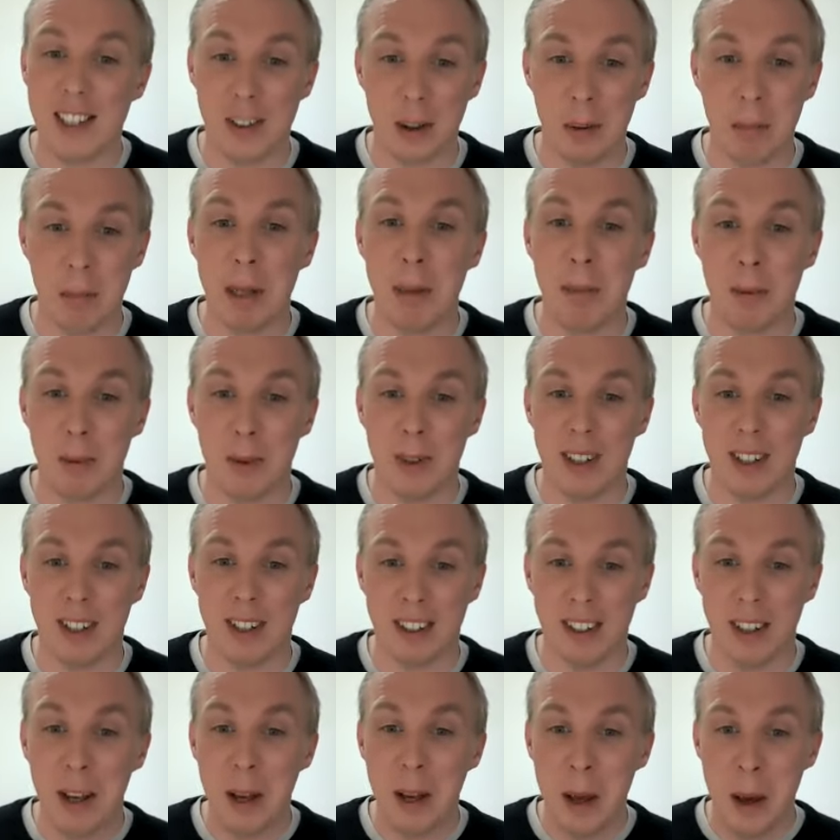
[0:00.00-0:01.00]
So people
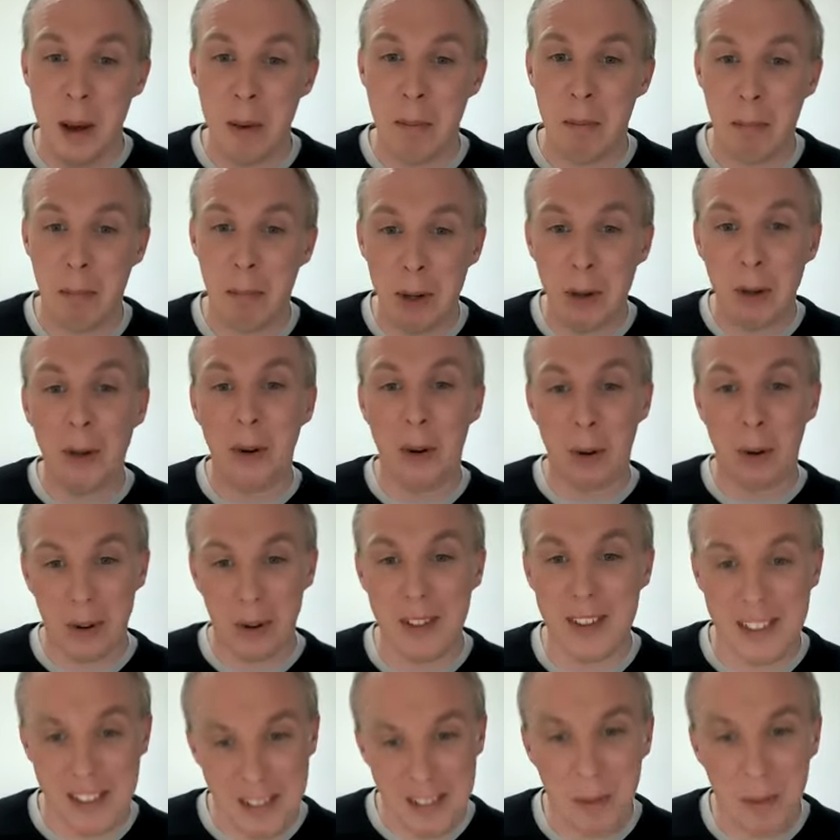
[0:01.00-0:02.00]
can build
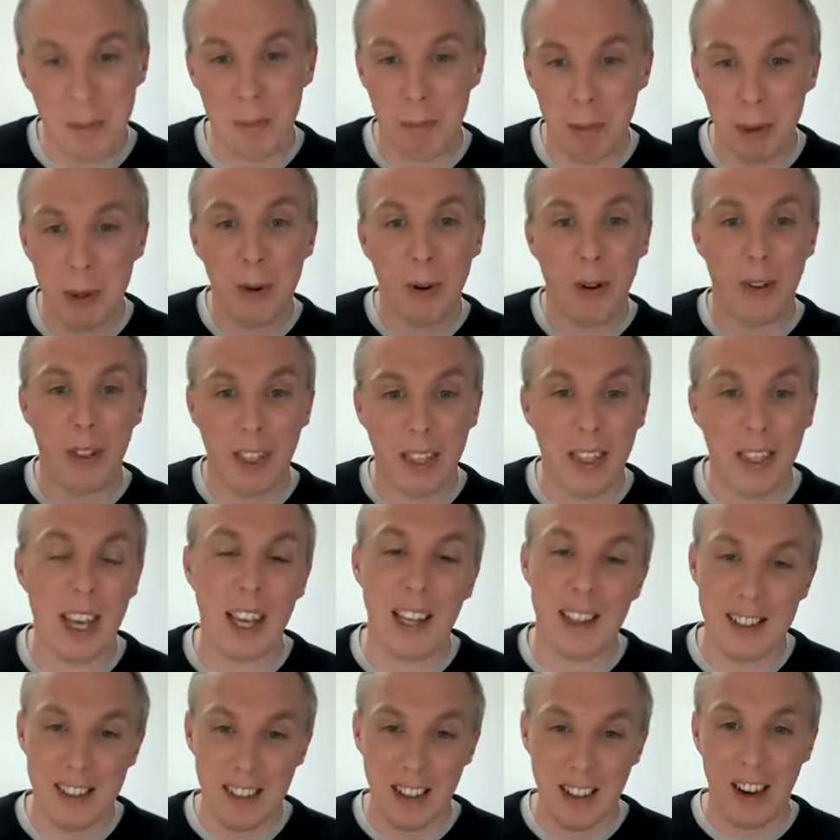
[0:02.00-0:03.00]
on
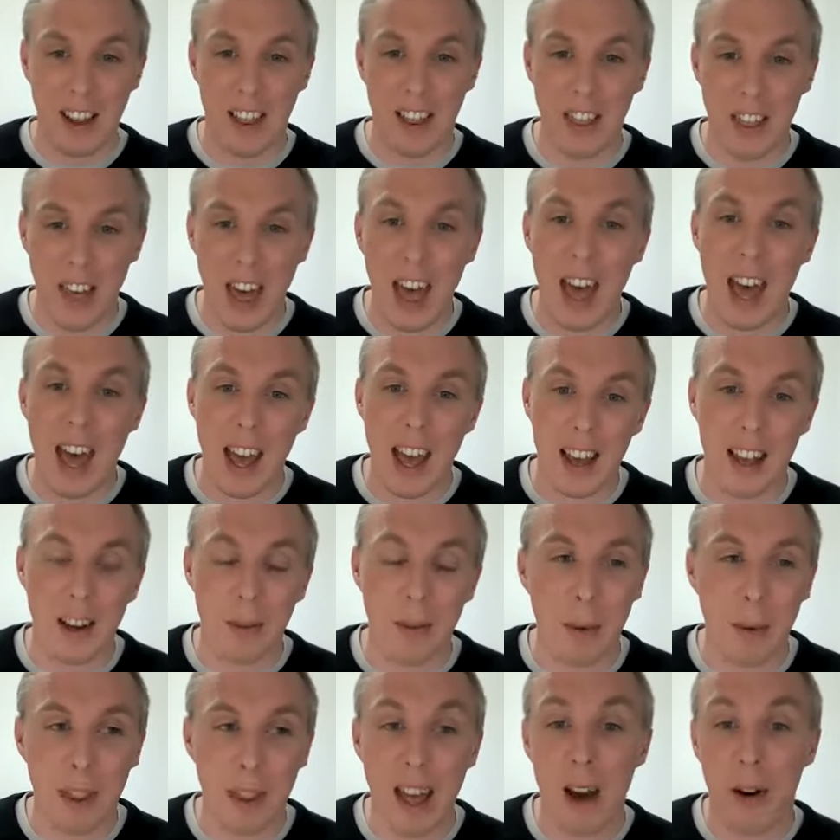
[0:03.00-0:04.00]
things that are there
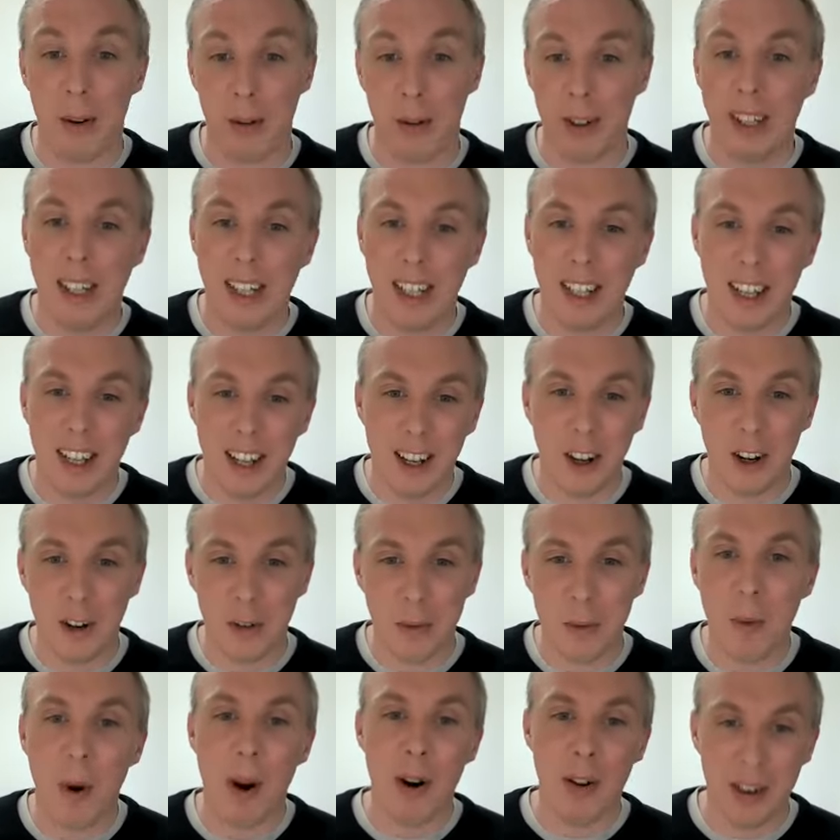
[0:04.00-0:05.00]
without kind
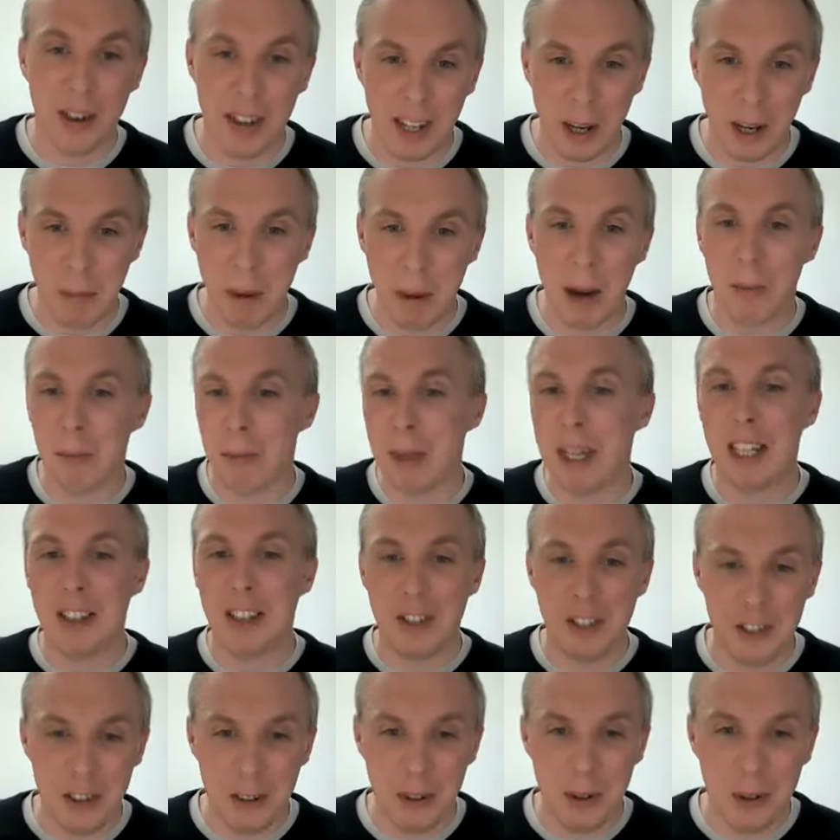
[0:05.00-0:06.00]
of worrying about being
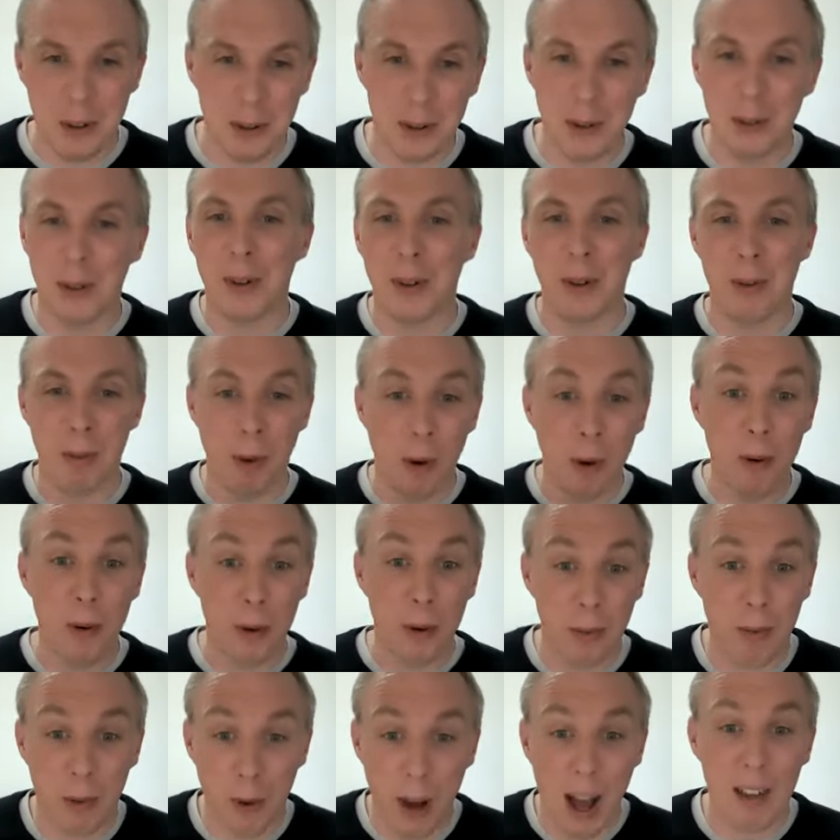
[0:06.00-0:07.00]
sued
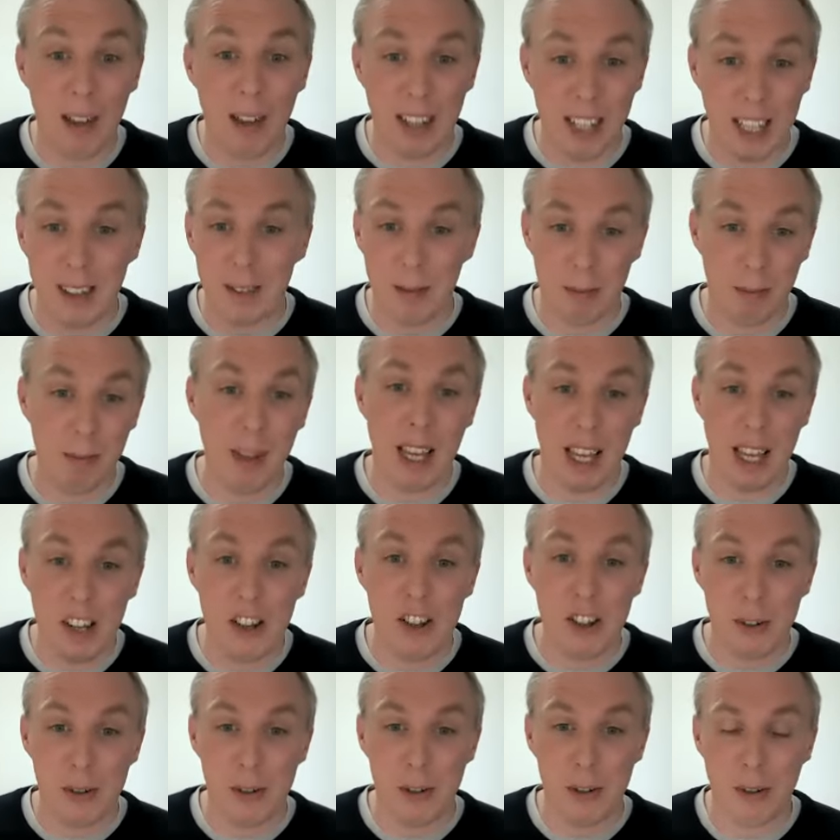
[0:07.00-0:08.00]
or having
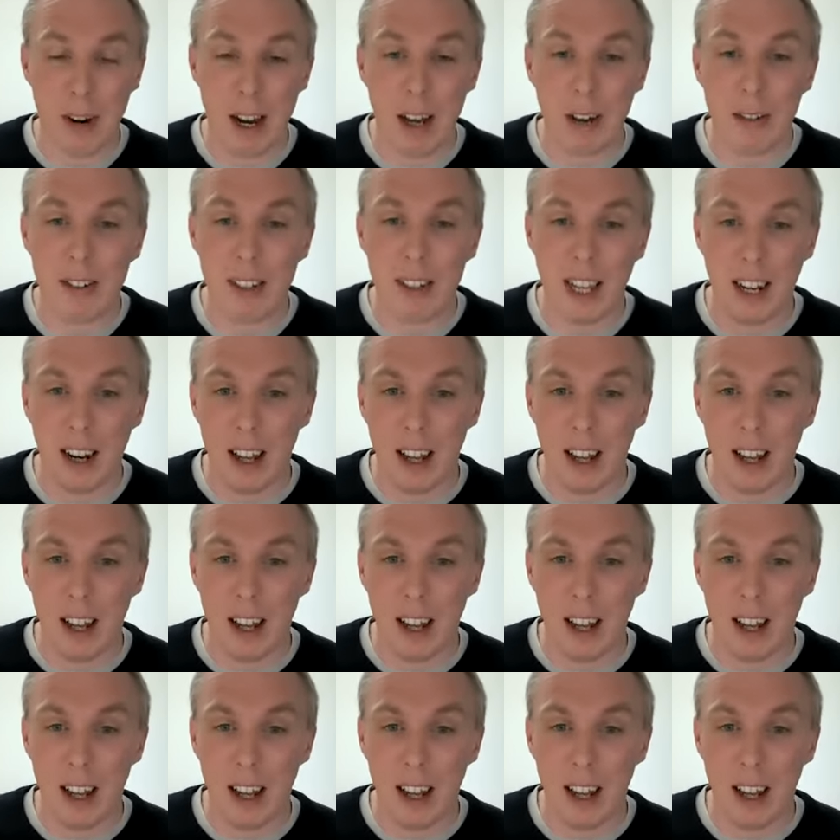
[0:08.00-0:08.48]
issues around it.